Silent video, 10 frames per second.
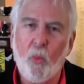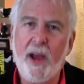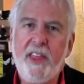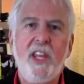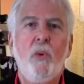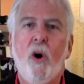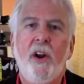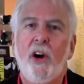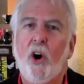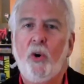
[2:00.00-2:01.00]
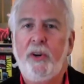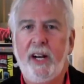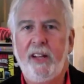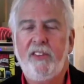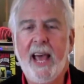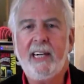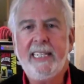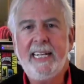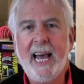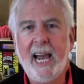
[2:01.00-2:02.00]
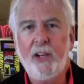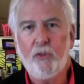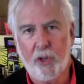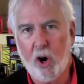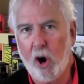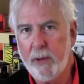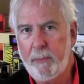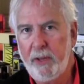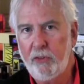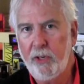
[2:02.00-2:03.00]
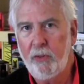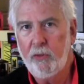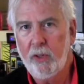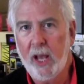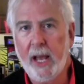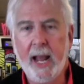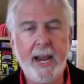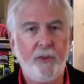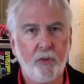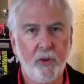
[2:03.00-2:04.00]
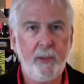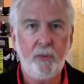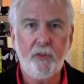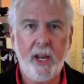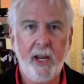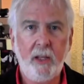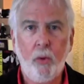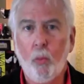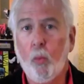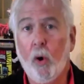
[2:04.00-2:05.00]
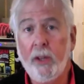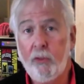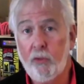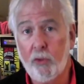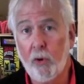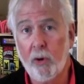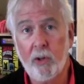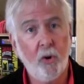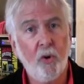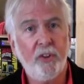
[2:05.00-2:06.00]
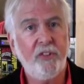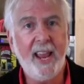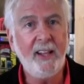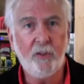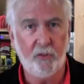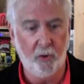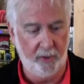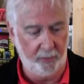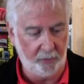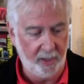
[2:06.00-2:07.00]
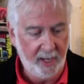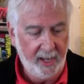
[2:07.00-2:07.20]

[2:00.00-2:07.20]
Whether you want to own an Italian ice cart business, an ice cream stand, 1 store or 10 stores,